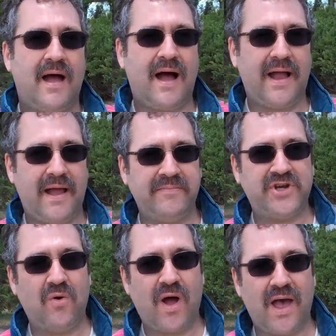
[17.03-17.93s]
Hi, I'm
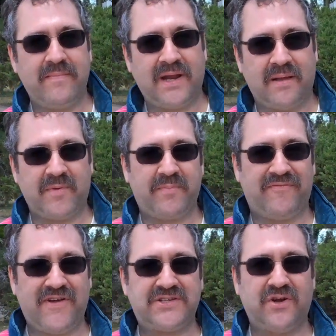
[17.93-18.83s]
Joe Heyman. I'm a
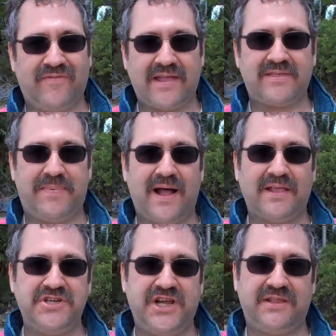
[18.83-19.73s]
professor of
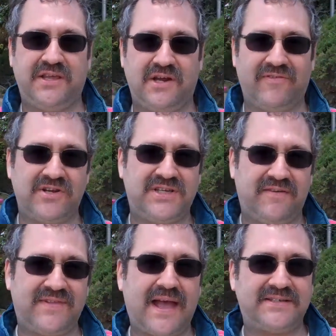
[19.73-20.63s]
anthropology at the
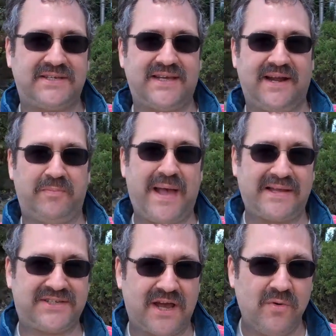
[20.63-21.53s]
University of Texas at El
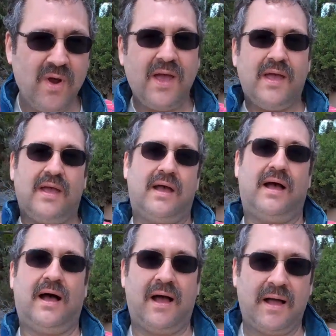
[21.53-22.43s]
Paso.
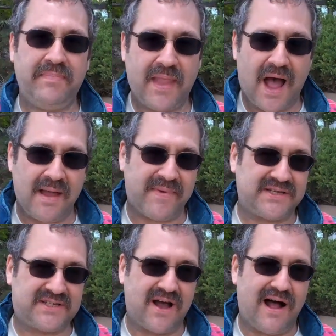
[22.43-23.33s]
I'm
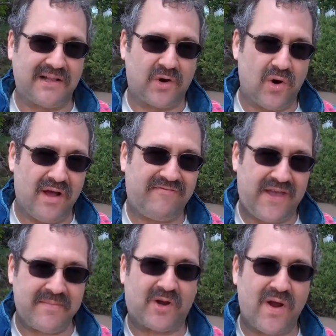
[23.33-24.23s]
a scholar of
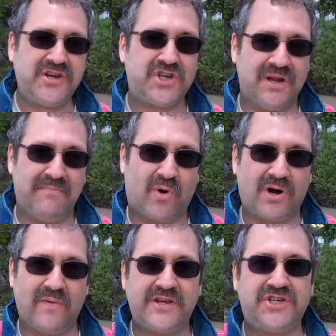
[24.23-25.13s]
immigration and
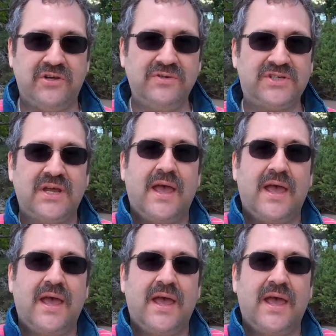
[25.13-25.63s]
border issues,